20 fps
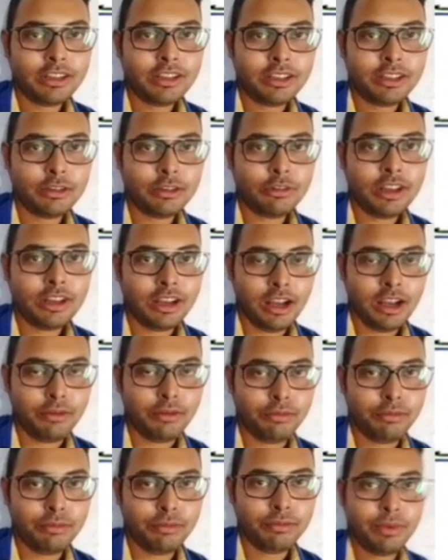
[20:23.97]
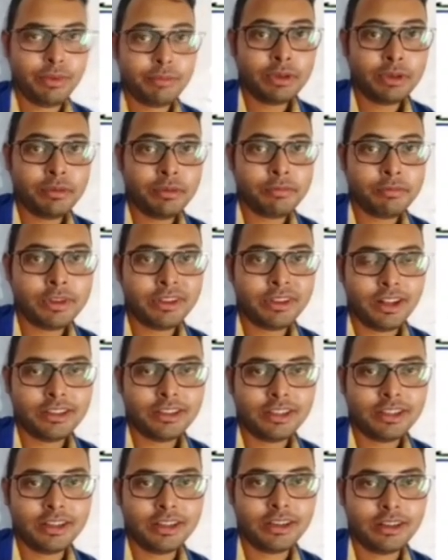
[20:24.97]
If you square this, you will get half.
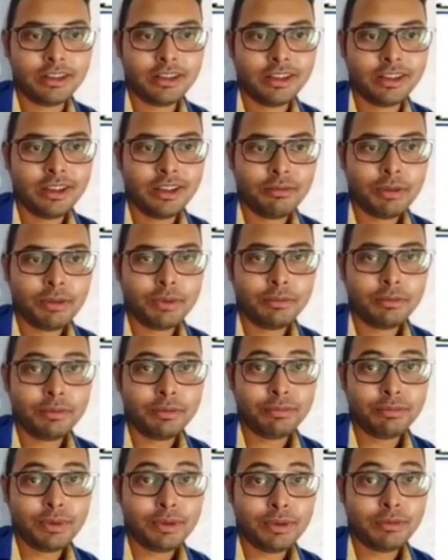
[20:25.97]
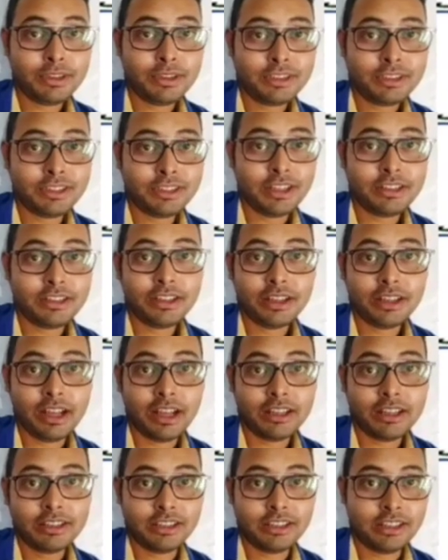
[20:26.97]
50-50 chance that
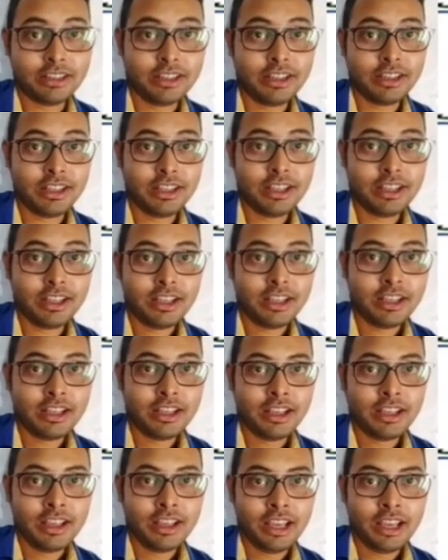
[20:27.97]
50% chance that cat is